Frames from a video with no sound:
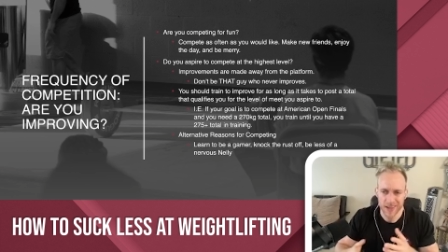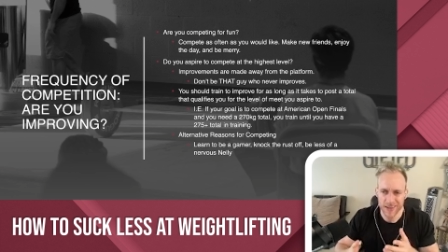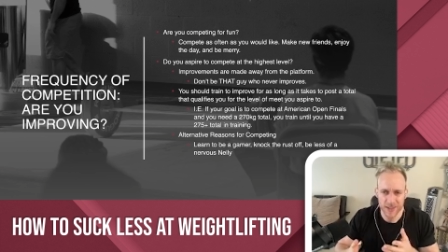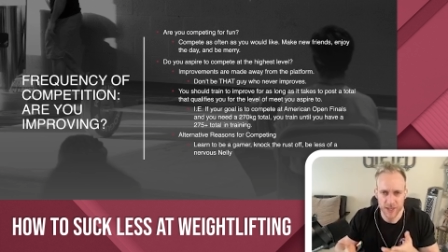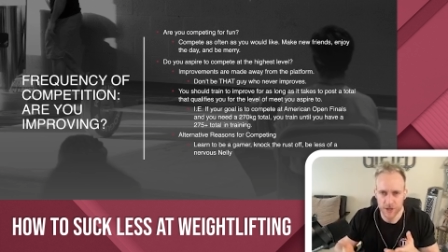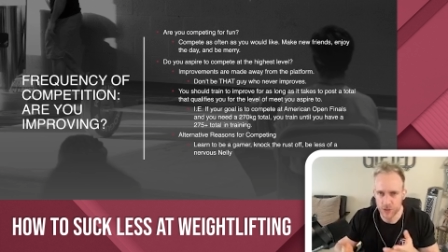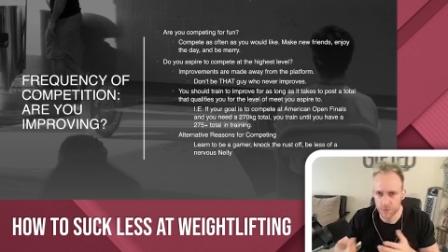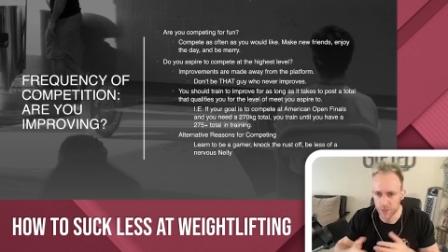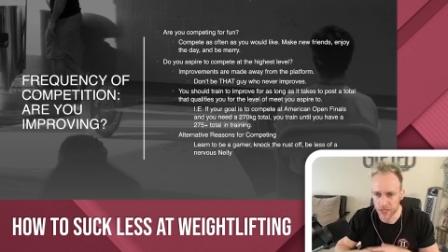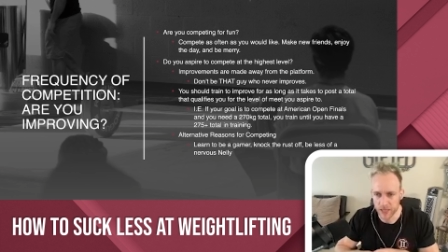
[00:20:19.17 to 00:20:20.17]
And,
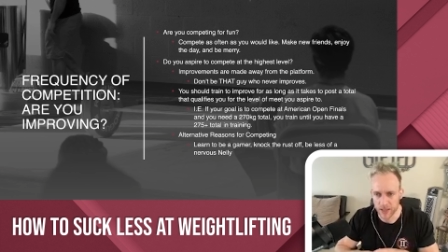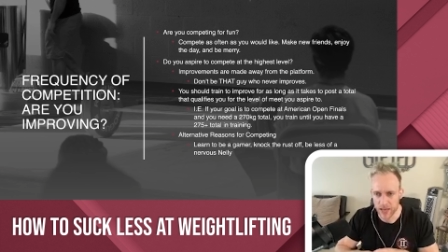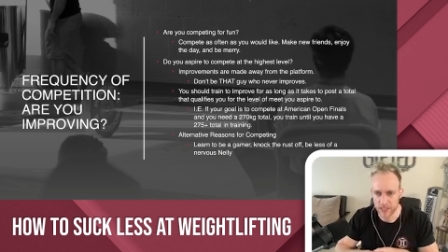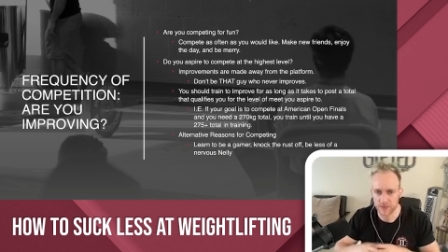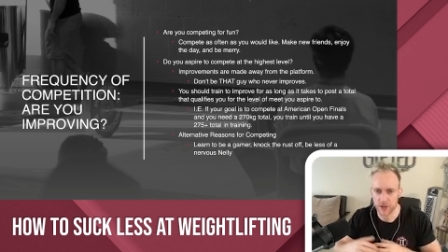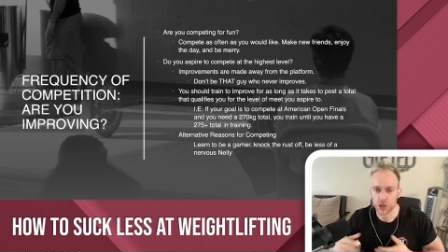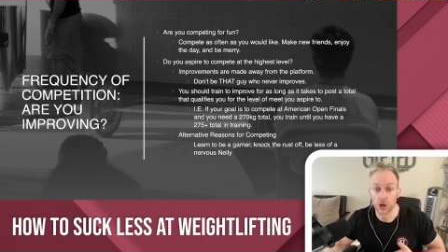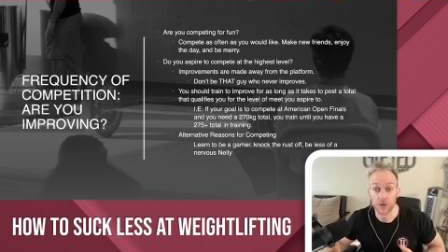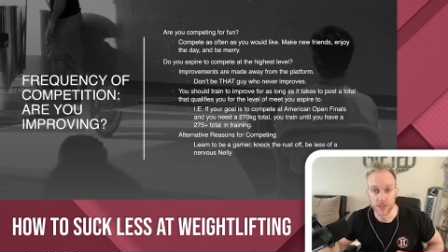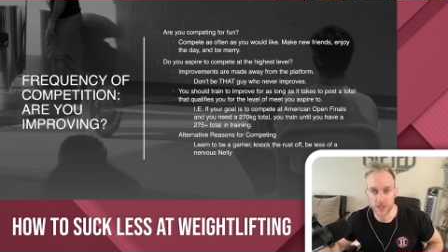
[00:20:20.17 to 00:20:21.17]
just being less of a
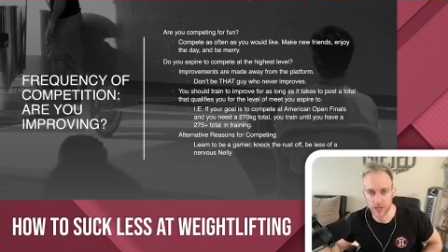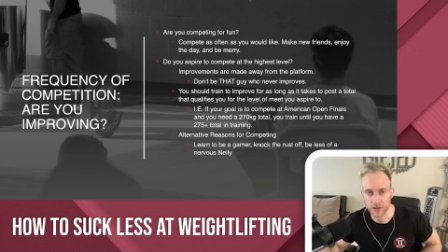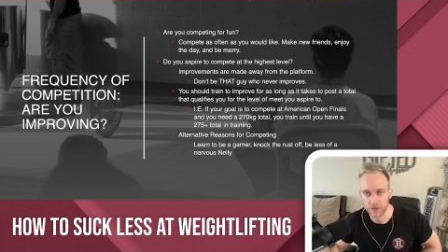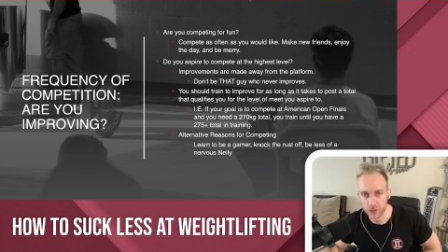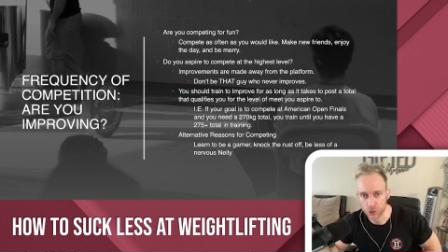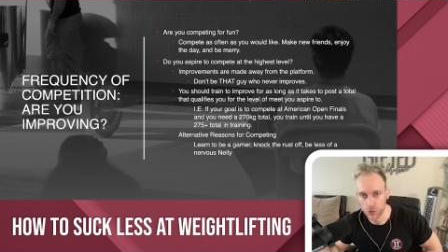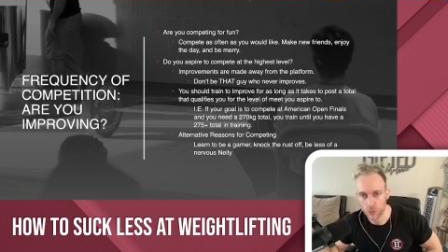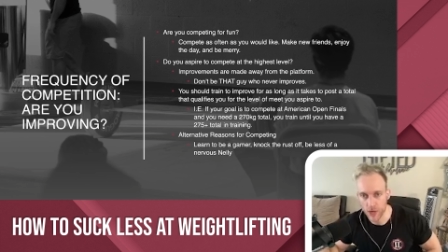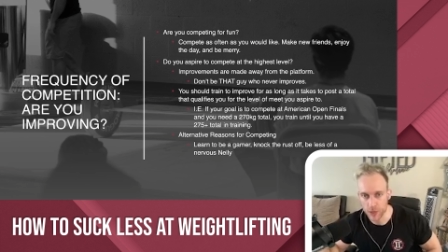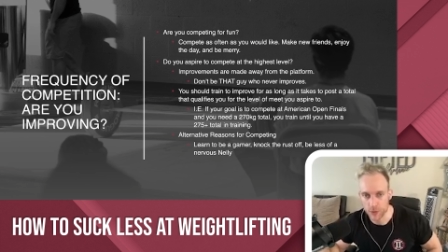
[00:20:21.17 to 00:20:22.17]
nervous individual
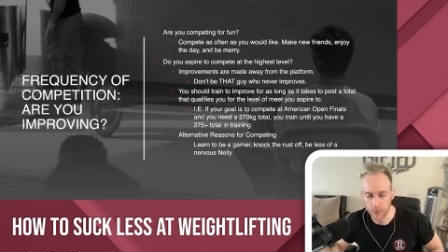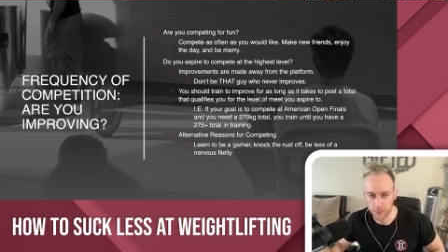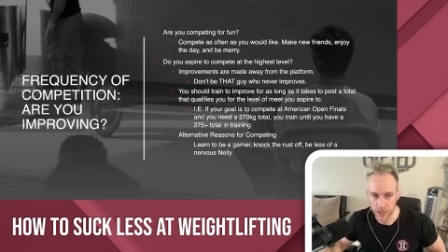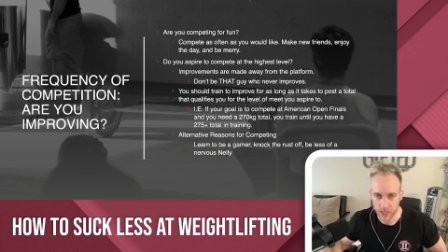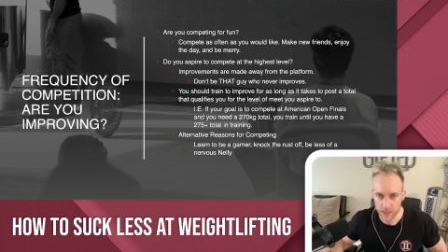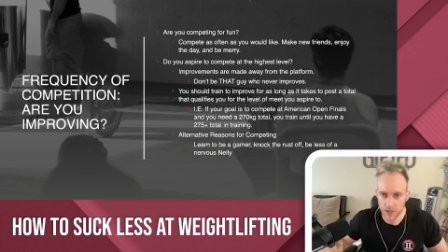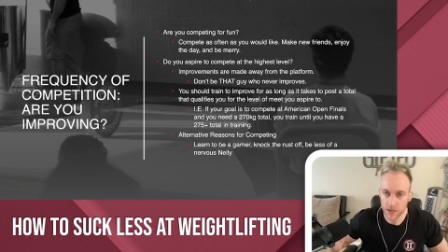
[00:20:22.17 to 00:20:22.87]
when you compete.